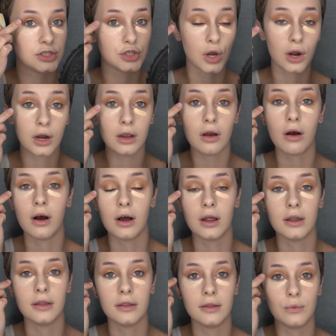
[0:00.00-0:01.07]
dark
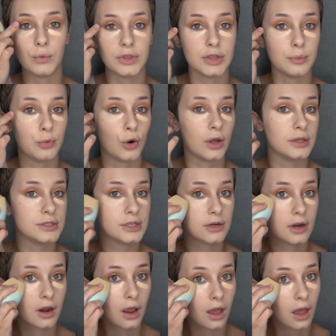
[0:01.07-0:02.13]
on with the
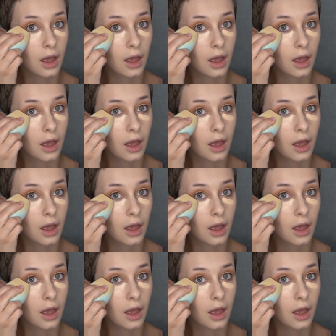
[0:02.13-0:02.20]
bronzer,